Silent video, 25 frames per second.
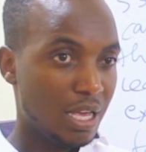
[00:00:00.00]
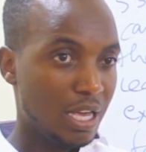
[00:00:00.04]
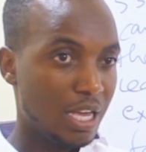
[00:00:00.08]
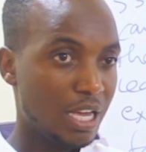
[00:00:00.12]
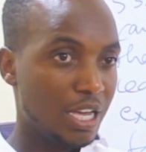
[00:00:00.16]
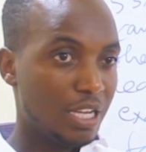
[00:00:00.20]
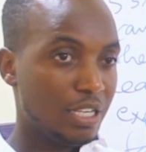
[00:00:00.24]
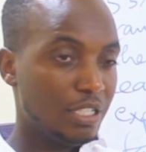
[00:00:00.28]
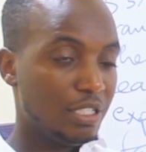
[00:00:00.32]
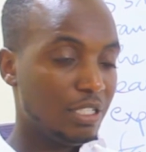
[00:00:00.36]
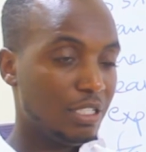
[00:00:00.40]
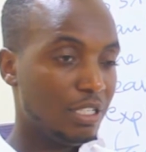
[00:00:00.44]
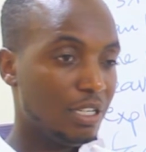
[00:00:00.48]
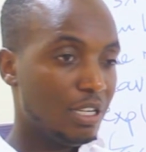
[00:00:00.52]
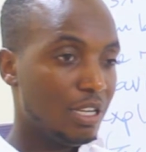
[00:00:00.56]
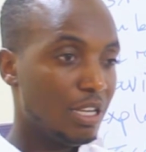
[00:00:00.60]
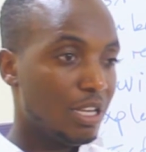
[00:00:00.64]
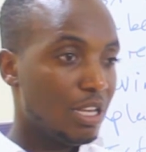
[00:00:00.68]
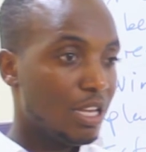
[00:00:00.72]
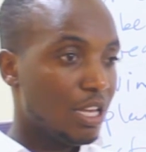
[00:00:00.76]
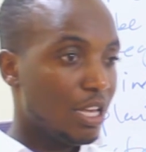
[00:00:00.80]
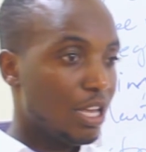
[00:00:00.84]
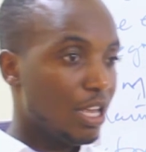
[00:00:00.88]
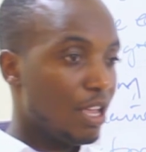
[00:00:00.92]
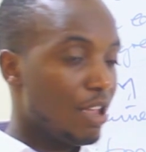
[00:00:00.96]
And
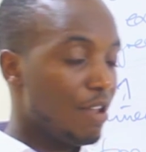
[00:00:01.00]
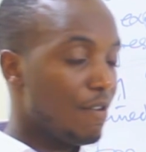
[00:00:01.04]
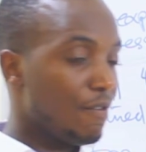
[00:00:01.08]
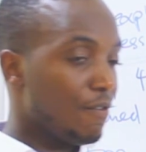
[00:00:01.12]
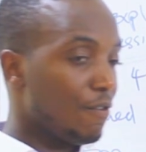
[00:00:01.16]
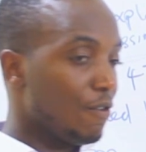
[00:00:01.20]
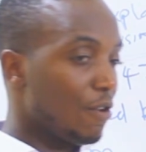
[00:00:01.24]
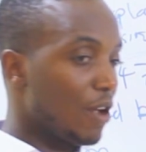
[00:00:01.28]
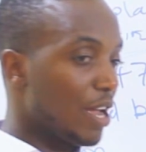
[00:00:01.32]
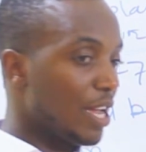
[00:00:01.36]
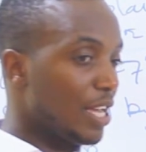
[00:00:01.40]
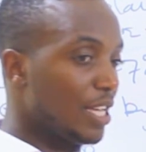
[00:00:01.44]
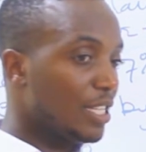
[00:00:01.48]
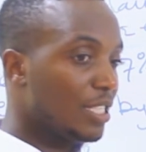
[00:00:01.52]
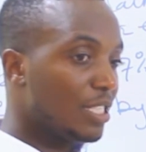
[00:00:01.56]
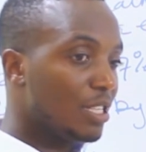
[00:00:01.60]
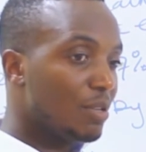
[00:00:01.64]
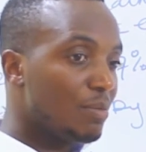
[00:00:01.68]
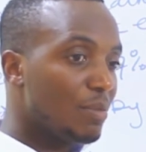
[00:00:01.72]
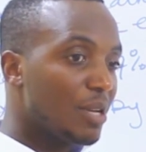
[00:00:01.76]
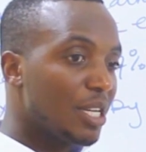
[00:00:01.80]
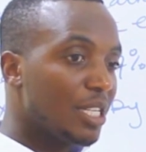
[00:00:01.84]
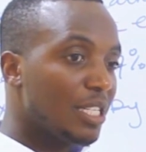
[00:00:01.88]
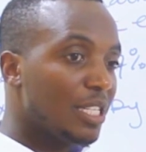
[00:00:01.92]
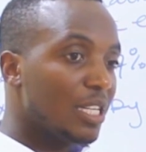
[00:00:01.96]
if you are
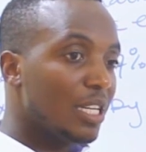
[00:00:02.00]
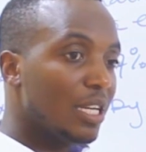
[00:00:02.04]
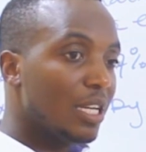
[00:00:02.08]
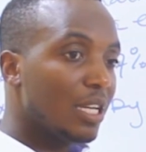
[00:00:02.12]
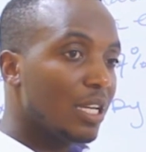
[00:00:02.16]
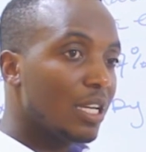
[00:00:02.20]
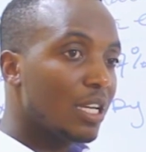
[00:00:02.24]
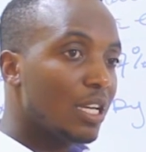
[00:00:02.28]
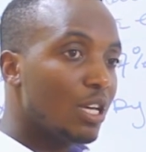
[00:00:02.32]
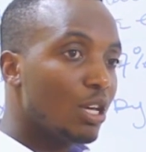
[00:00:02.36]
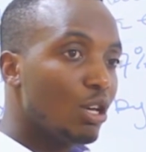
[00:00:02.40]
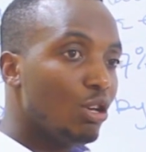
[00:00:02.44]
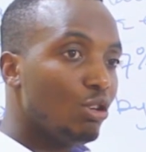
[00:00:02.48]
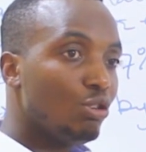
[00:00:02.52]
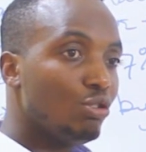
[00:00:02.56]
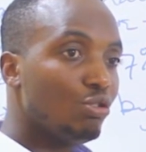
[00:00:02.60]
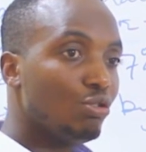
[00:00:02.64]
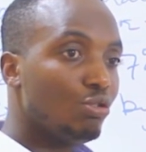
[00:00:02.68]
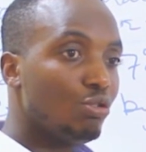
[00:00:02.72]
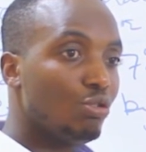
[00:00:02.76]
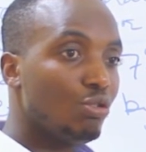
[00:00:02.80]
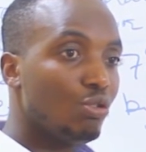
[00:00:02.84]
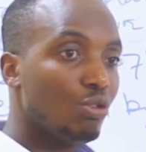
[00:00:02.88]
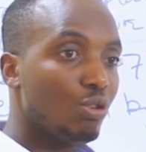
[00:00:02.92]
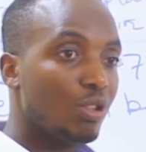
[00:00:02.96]
estimating, you
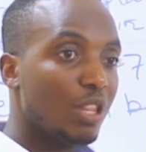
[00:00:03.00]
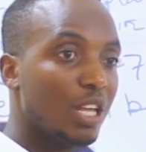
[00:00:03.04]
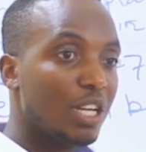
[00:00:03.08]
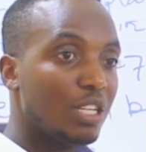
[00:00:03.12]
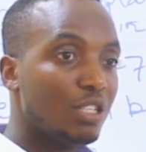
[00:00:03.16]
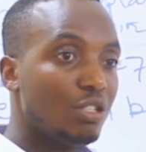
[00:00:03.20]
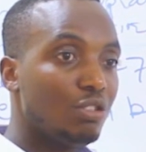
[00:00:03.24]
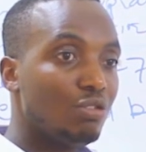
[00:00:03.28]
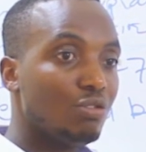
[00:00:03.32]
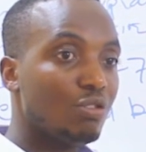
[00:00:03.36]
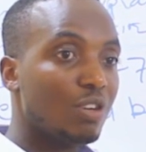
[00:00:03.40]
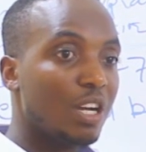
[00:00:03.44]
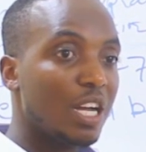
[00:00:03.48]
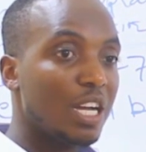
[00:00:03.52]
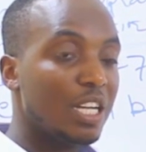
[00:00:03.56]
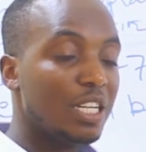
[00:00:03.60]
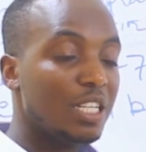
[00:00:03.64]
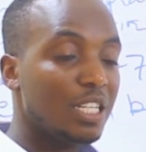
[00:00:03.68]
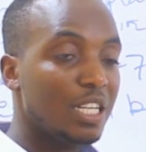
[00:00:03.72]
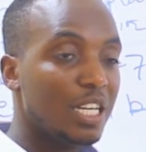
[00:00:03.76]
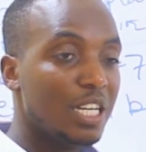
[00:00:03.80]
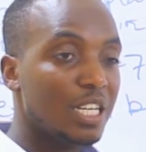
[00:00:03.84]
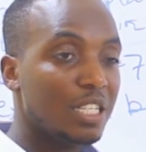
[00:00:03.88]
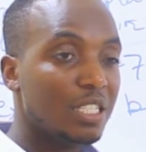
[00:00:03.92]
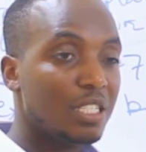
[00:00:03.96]
should know that you
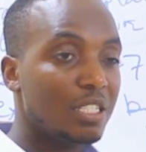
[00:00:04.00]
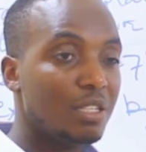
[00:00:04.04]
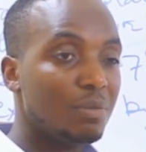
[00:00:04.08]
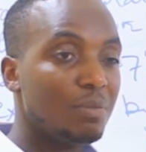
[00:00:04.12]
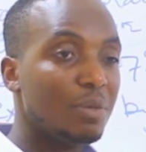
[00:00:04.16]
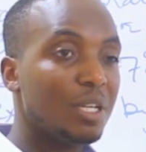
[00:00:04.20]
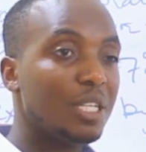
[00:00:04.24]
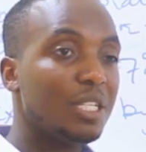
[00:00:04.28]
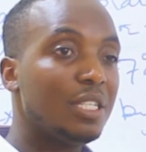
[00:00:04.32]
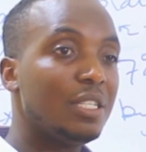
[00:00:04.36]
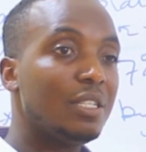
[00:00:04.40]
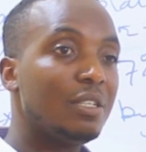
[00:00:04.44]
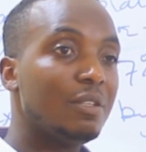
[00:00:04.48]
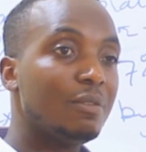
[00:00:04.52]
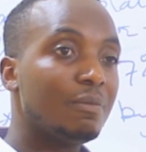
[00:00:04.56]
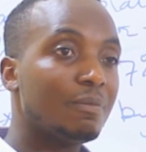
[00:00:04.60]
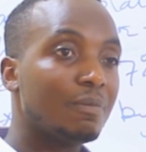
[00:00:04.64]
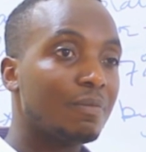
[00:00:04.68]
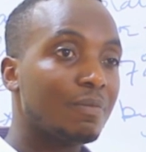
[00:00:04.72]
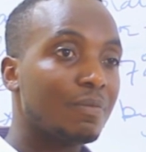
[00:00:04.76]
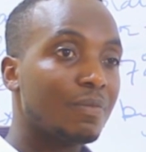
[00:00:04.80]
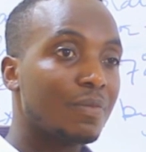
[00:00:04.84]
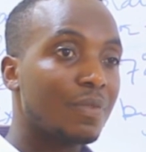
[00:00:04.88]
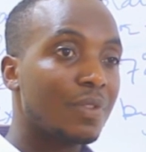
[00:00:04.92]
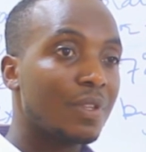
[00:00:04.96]
can't estimate
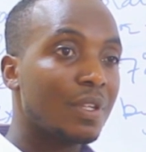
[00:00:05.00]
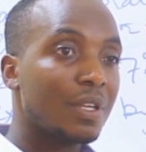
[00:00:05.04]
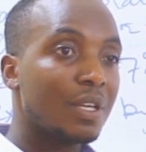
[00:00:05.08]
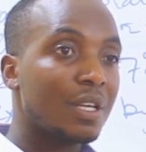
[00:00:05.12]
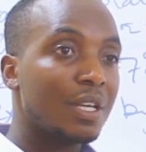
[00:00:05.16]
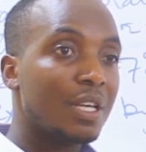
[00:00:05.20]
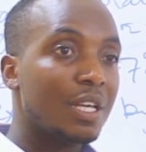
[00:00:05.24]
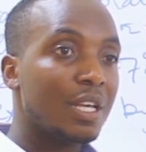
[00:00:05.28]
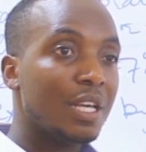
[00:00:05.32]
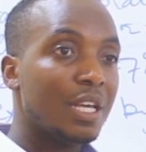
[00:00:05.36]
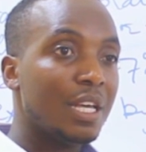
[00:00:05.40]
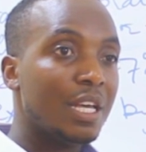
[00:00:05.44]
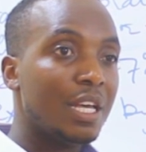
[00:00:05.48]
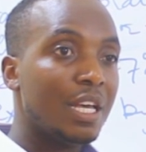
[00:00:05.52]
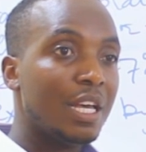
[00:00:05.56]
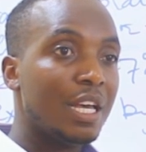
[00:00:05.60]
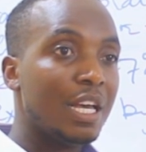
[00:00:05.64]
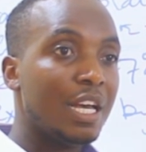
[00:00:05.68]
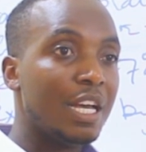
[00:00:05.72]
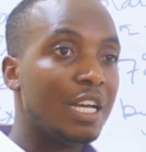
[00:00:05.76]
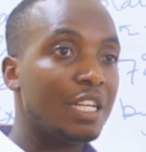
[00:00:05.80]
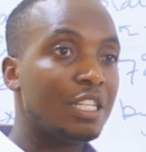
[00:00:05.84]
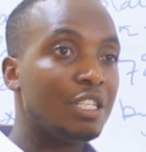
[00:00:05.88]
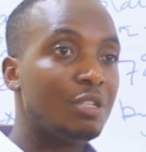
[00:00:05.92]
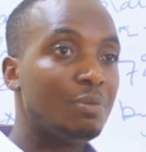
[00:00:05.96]

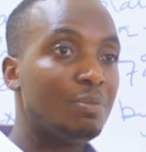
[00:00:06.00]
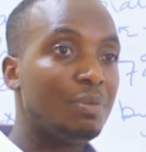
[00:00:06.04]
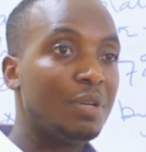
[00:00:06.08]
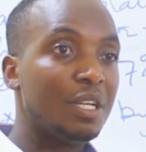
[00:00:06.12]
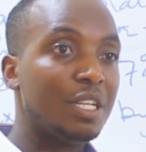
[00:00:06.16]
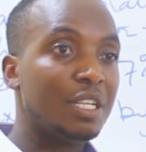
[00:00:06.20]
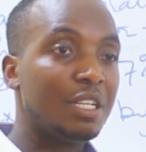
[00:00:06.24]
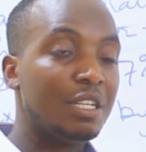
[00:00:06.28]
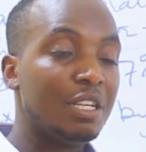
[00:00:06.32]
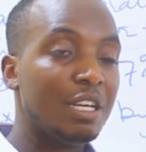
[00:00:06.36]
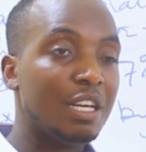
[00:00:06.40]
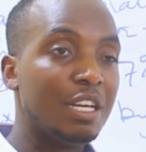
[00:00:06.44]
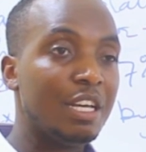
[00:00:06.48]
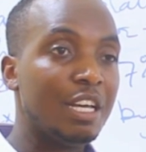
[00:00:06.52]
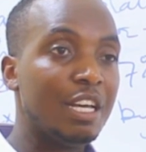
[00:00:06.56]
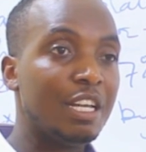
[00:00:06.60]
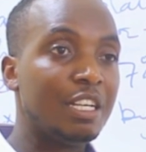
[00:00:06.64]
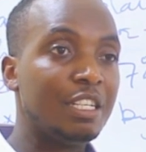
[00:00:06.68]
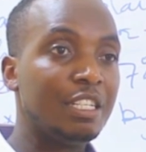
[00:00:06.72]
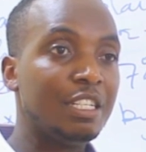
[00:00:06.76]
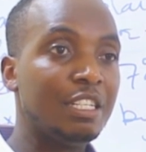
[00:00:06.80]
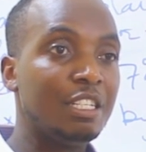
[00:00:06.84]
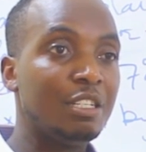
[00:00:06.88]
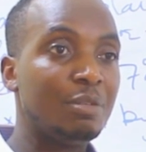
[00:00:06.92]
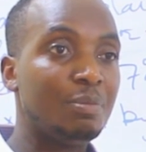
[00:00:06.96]

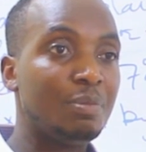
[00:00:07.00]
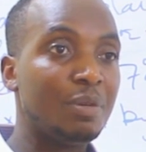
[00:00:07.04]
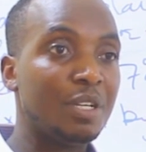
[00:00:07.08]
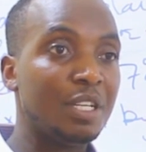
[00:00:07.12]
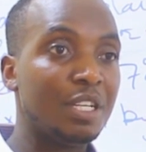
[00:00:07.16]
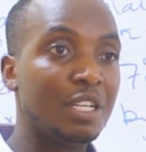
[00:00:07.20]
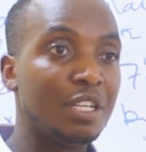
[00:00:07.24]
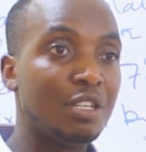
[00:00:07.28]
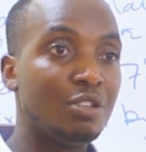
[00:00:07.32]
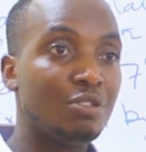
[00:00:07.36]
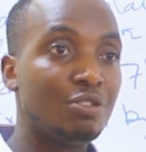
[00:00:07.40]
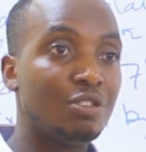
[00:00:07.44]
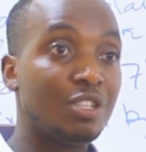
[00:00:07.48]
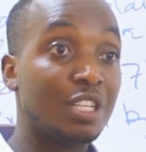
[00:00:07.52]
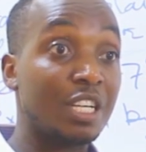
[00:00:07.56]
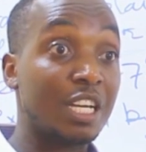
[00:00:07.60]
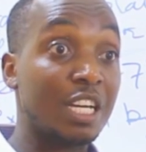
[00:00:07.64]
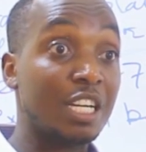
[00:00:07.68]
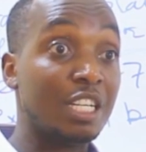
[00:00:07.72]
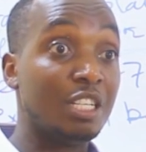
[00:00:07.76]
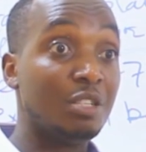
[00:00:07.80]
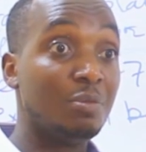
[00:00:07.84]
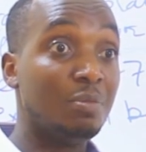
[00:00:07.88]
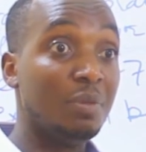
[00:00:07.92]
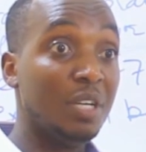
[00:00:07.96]
an independent
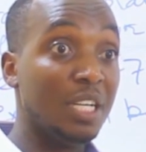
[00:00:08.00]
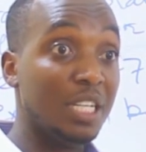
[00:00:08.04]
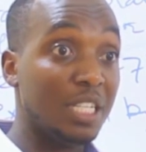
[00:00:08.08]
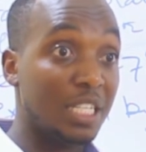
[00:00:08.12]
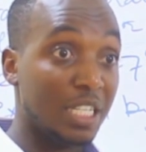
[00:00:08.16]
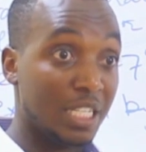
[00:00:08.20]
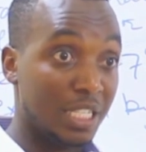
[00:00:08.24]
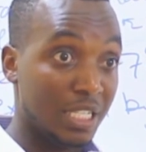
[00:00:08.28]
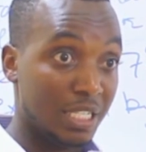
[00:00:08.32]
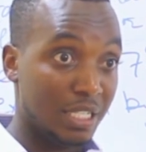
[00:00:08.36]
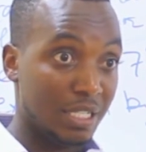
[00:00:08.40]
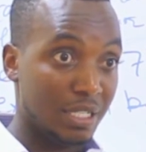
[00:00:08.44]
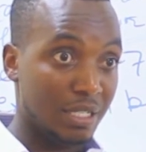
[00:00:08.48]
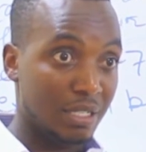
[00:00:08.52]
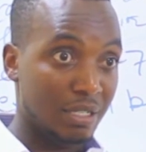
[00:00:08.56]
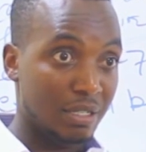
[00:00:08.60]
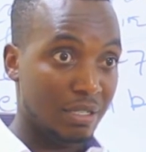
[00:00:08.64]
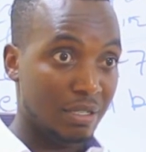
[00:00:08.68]
using a dependent.